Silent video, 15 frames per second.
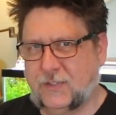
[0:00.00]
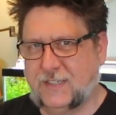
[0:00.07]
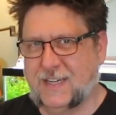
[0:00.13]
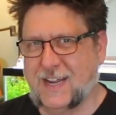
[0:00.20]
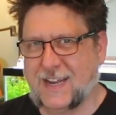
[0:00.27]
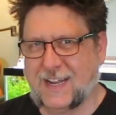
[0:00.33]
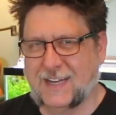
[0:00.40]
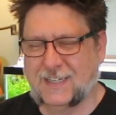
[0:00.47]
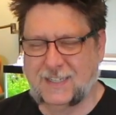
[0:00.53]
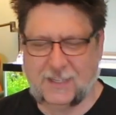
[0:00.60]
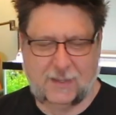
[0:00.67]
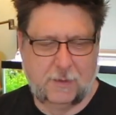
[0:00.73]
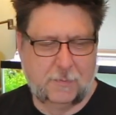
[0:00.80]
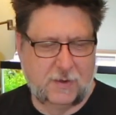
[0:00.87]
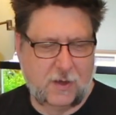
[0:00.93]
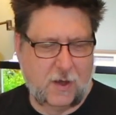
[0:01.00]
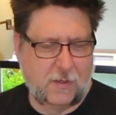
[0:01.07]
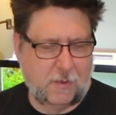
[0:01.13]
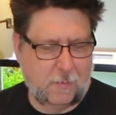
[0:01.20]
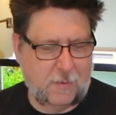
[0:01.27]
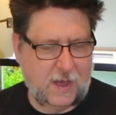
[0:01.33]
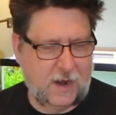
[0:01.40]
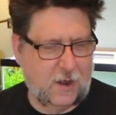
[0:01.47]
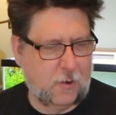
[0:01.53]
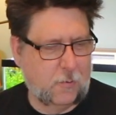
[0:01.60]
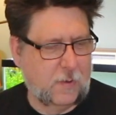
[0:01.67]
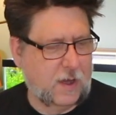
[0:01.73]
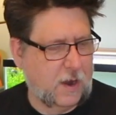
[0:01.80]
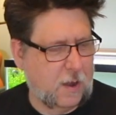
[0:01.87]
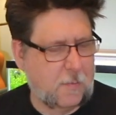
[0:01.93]
dig into the Beyond the Meadow,
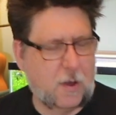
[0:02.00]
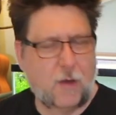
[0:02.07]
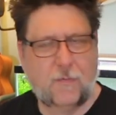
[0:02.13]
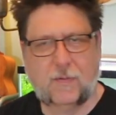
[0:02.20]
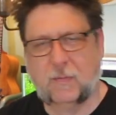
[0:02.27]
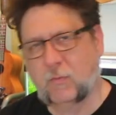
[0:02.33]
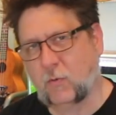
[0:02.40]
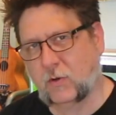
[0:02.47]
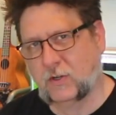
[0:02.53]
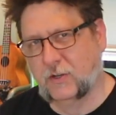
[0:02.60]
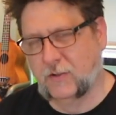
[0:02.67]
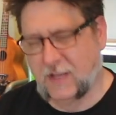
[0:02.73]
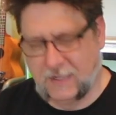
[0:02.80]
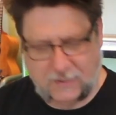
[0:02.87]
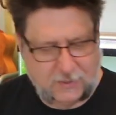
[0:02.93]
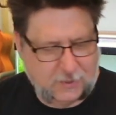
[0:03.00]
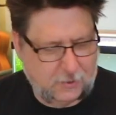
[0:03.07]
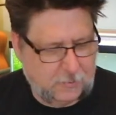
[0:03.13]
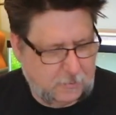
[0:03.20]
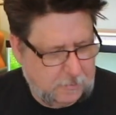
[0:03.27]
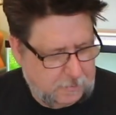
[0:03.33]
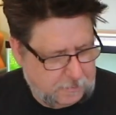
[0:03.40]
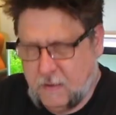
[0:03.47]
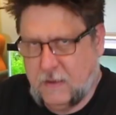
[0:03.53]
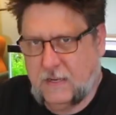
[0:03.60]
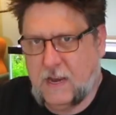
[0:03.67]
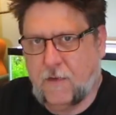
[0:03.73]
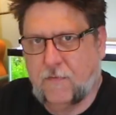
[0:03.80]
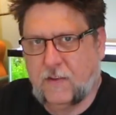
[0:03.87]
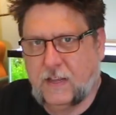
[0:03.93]
but I'm hoping we'll do that soon.
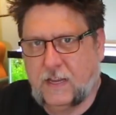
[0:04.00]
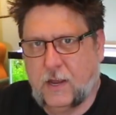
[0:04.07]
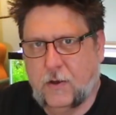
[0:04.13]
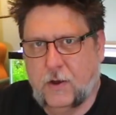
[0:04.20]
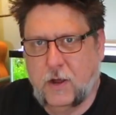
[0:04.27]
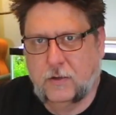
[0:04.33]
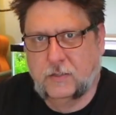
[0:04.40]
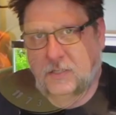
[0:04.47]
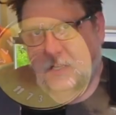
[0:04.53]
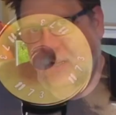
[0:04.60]
Definitely kudos to